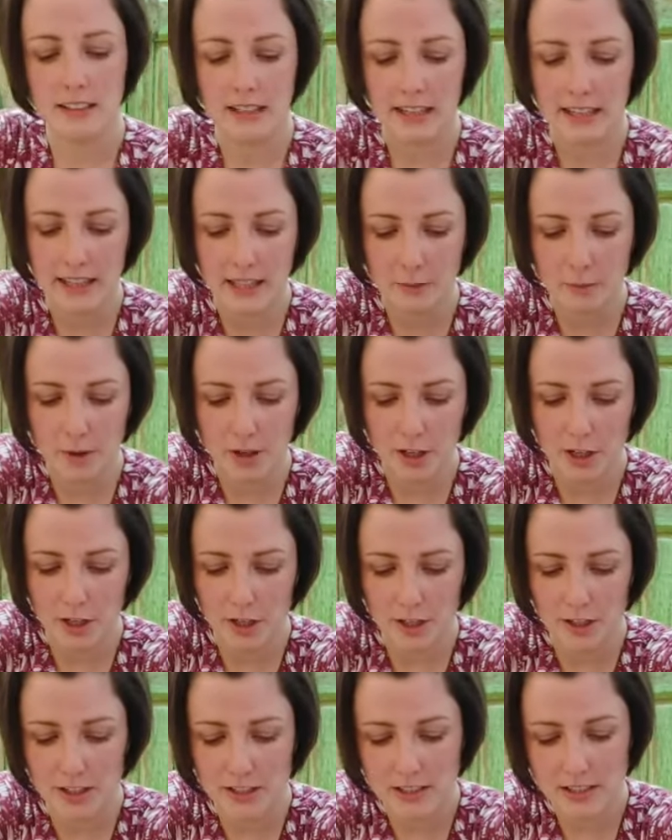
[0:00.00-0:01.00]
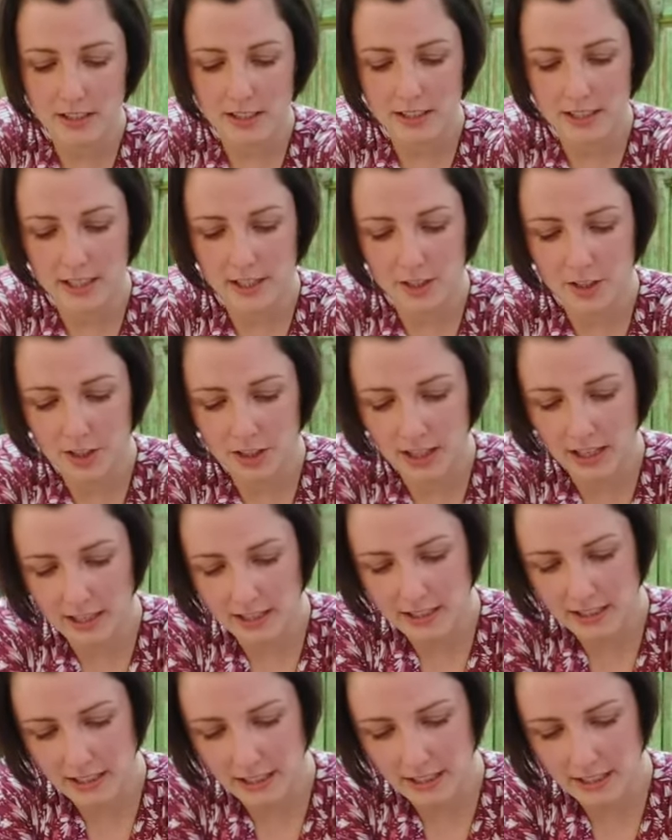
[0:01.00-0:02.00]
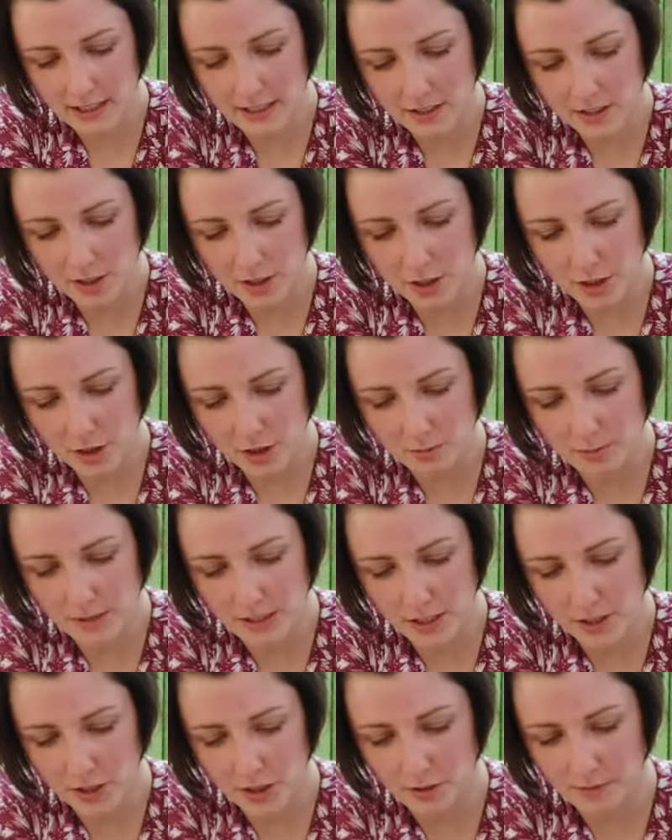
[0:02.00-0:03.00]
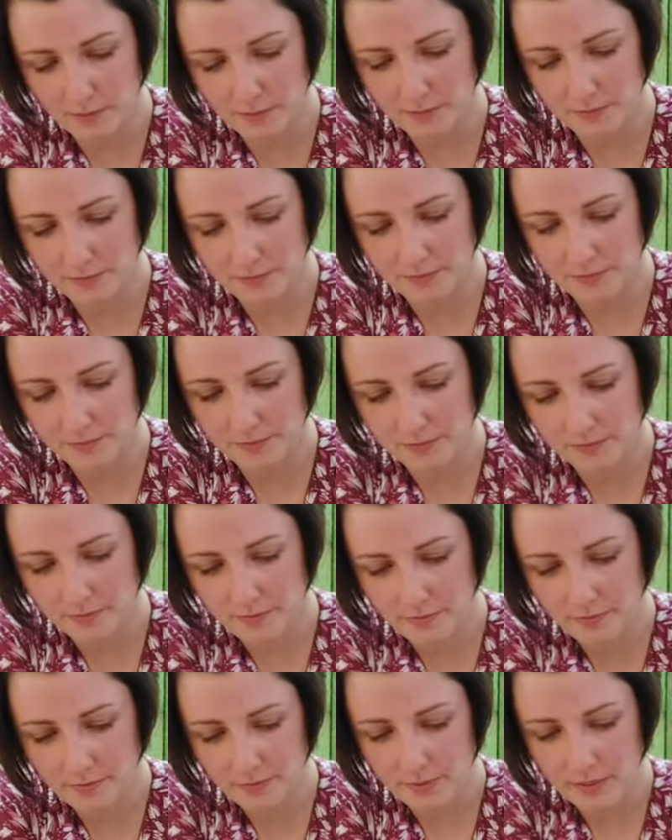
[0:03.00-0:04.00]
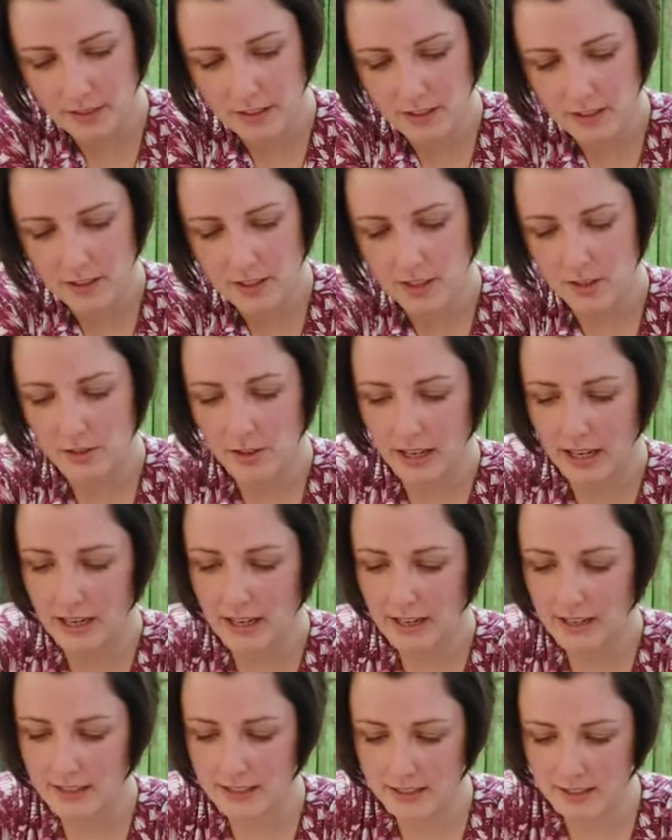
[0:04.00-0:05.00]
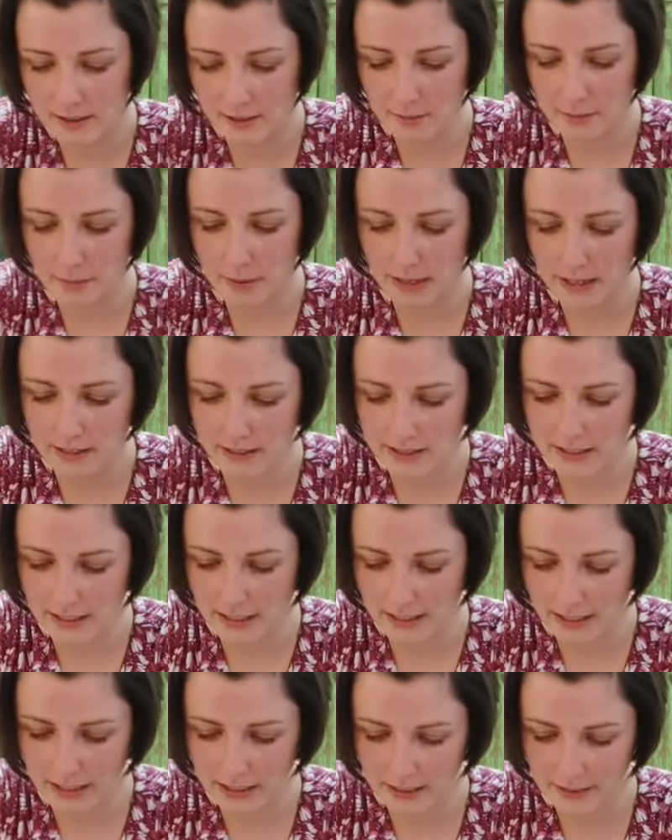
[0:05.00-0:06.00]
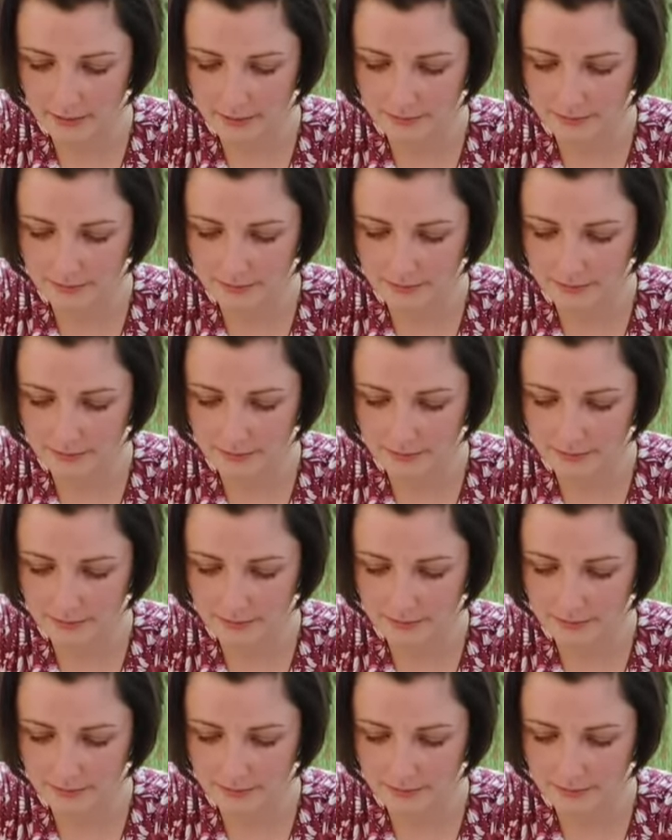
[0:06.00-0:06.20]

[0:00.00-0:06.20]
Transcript: And then we're going to stitch that into position. So we add some pins in here.